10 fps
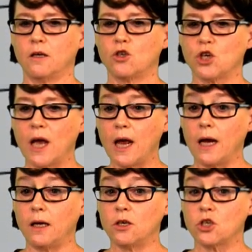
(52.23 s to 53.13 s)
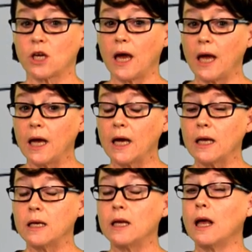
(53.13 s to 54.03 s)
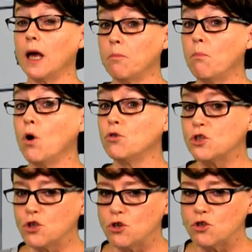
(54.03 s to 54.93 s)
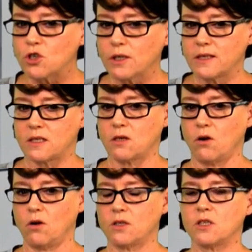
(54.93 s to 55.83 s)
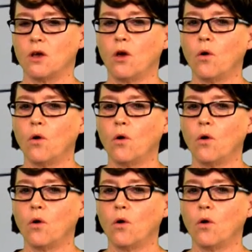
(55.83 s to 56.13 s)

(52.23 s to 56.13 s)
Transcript: Change can and most usually starts